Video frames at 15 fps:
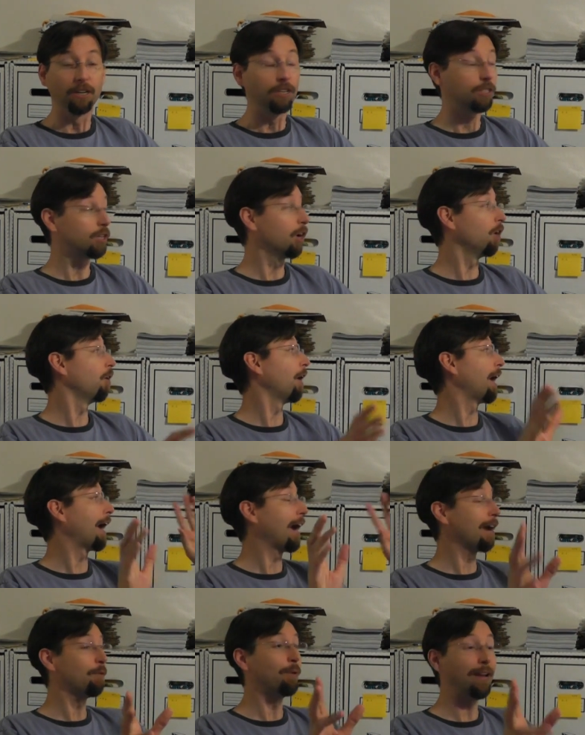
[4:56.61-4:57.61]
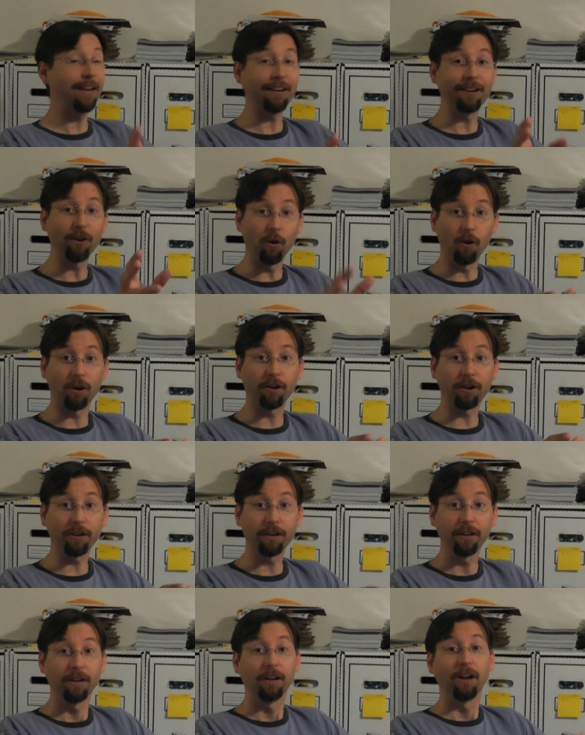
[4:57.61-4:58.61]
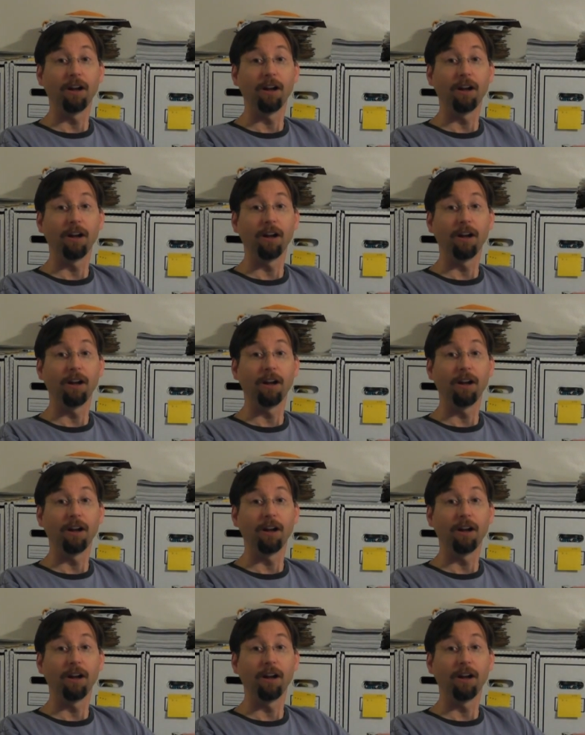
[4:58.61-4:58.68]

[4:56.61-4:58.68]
So I went and ordered